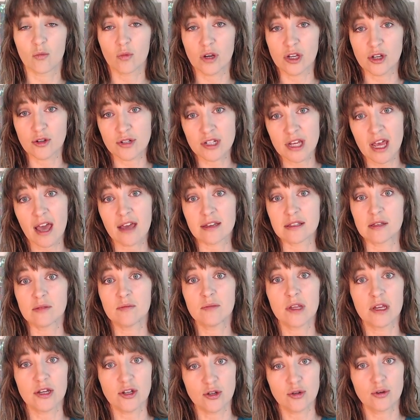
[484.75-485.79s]
when you tag them,
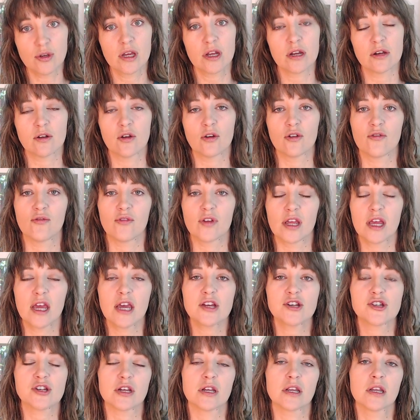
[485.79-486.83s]
they do get a
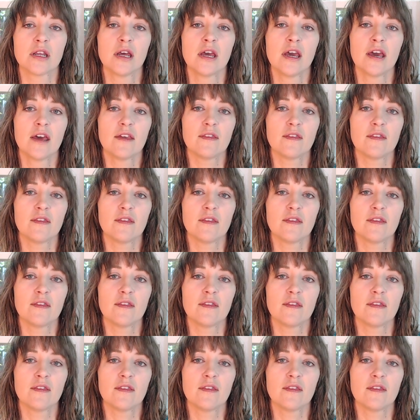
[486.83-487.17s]
notification,